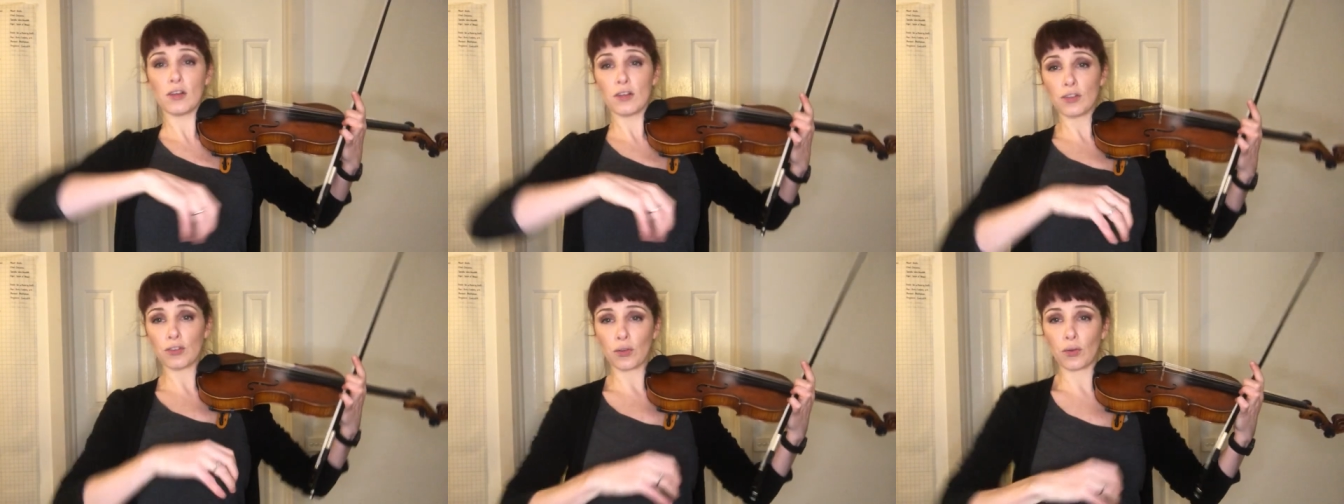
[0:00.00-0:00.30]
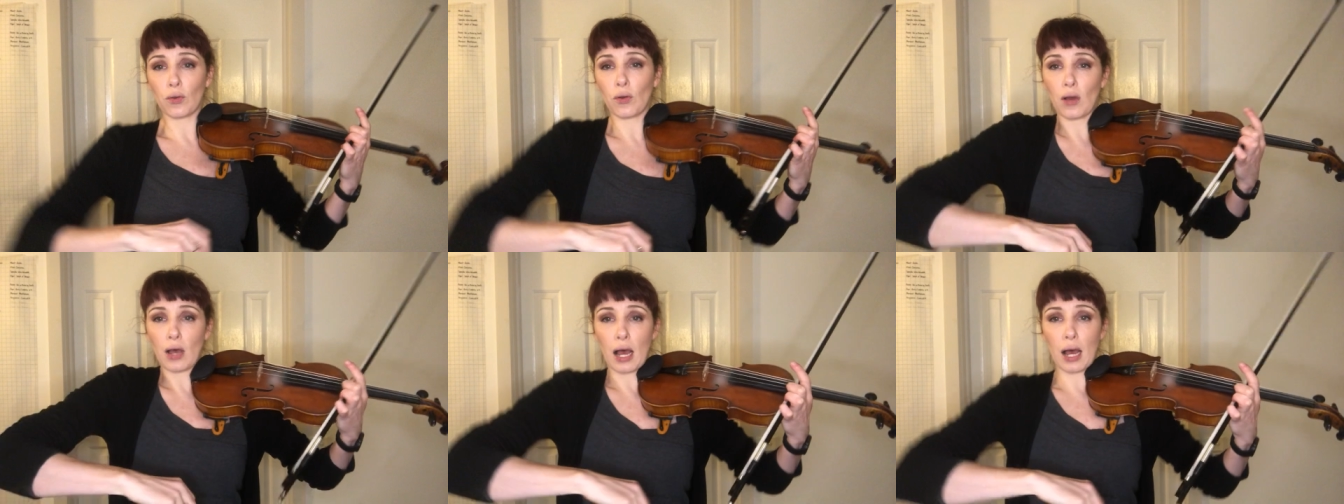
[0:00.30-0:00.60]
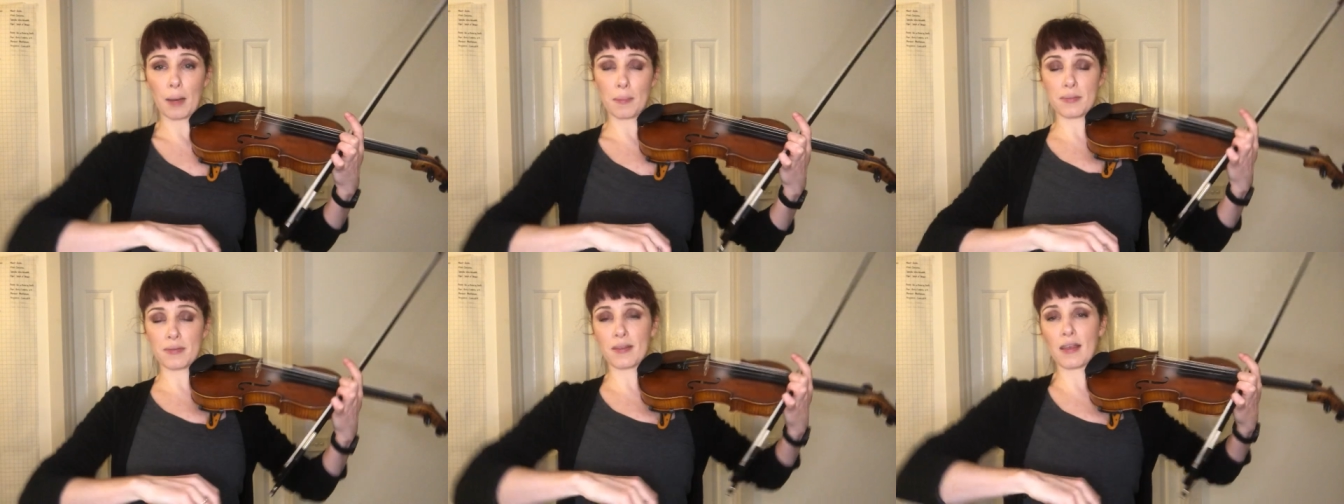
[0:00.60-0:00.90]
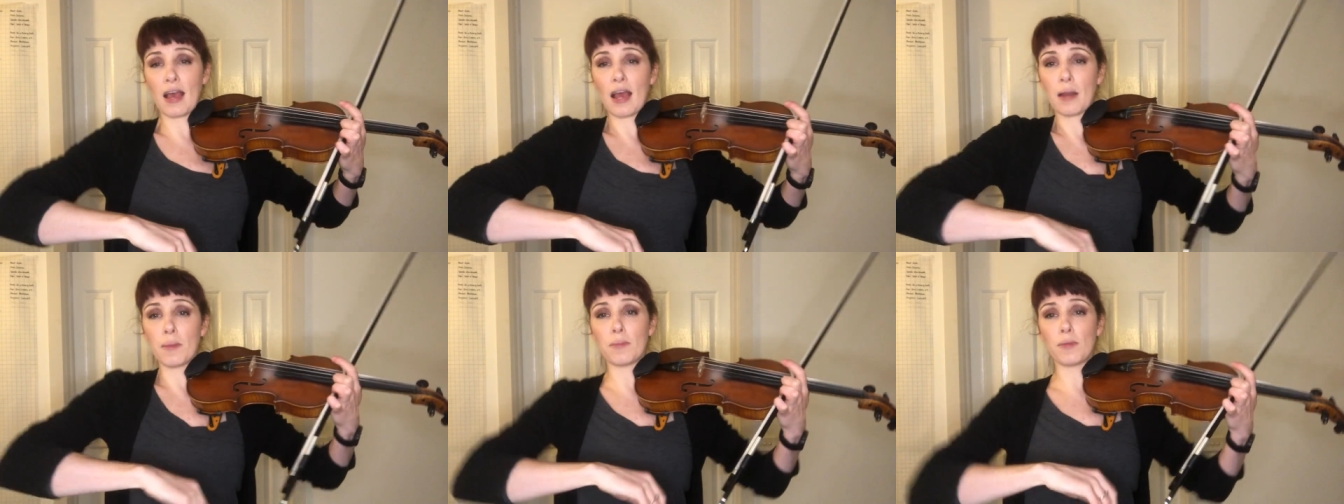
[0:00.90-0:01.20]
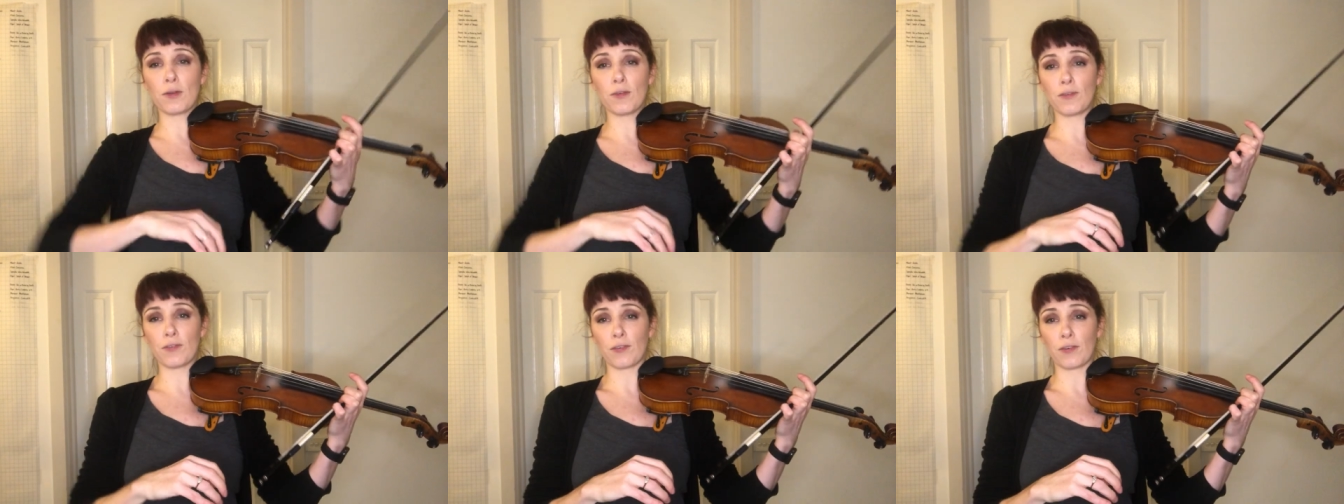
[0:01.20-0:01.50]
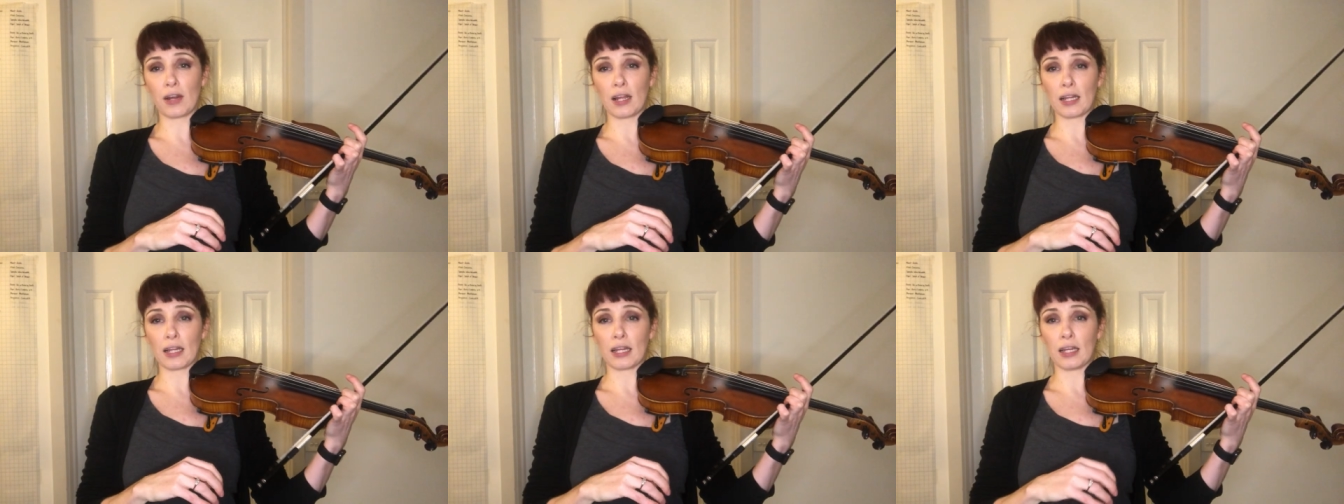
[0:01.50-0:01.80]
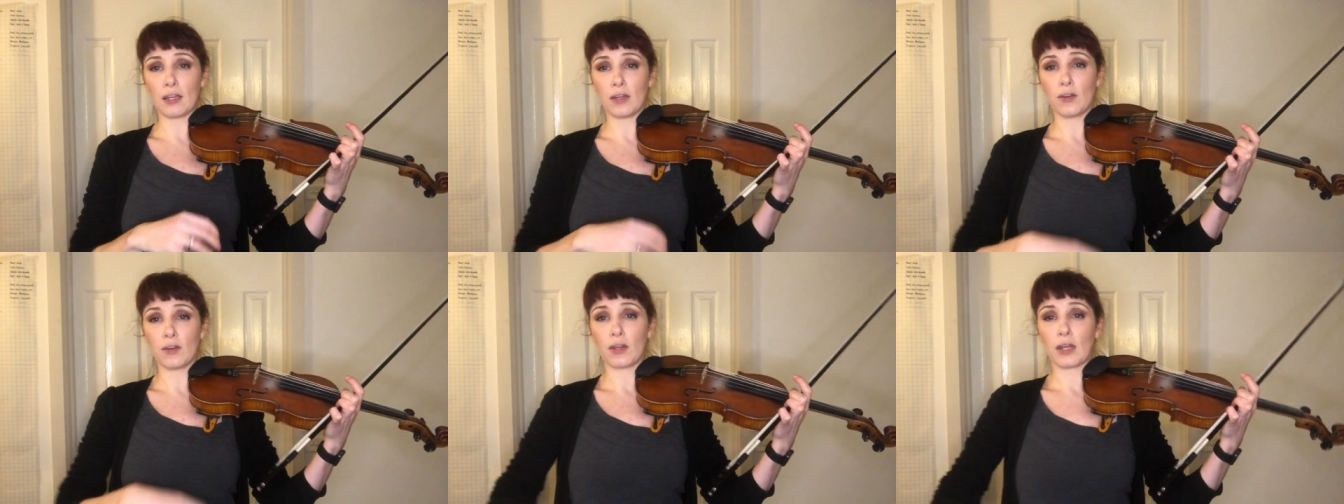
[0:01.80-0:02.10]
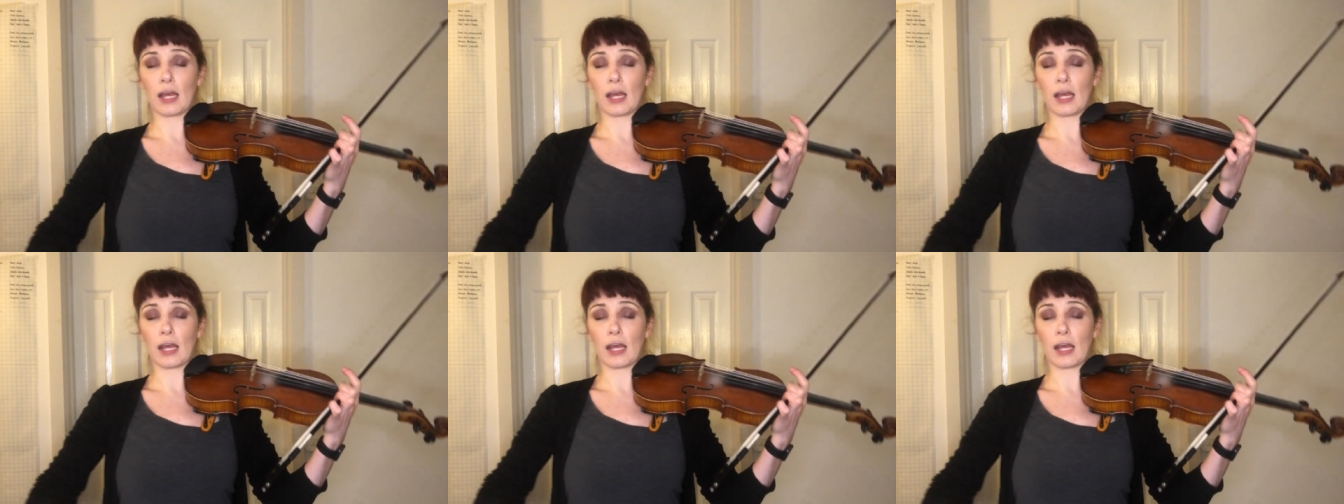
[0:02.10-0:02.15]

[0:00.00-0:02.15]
so your arms can move freely.